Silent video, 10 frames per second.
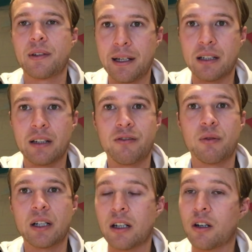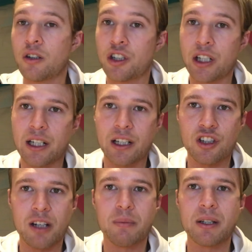and they've won Oceania
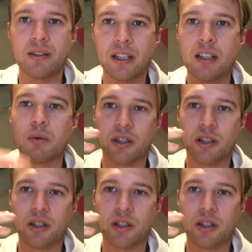Champions League,